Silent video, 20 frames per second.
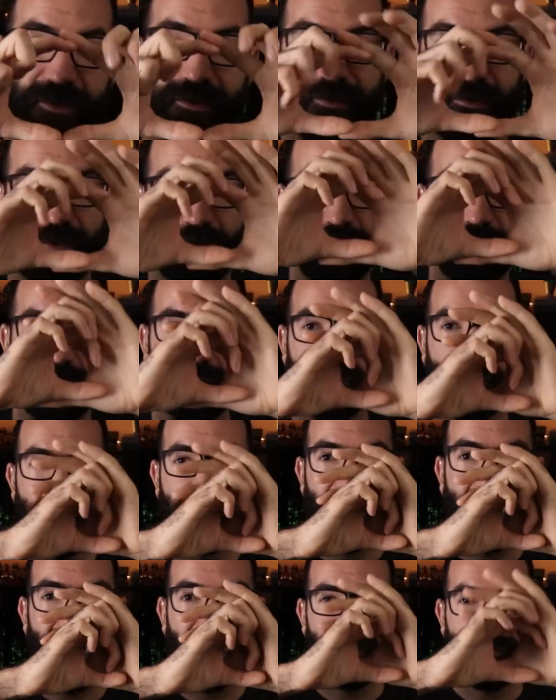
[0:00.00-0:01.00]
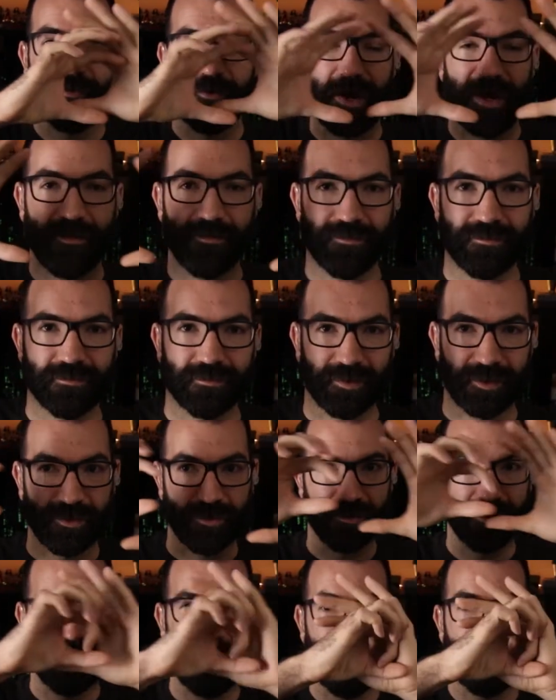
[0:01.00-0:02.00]
because there's a diaphragm in your
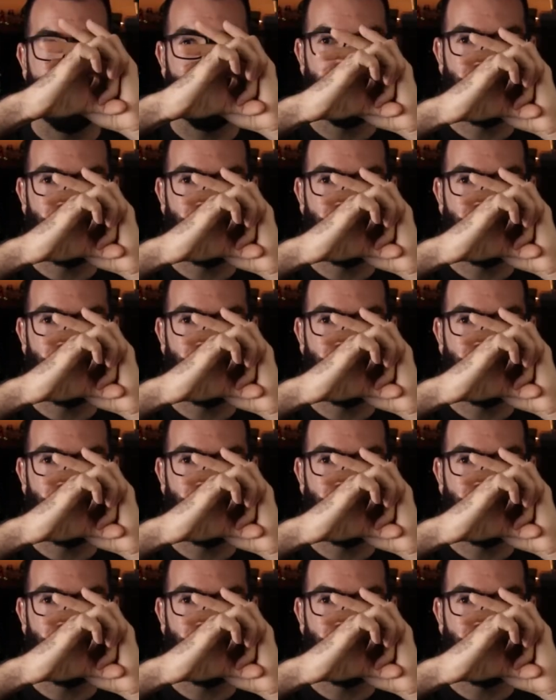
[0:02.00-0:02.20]
lens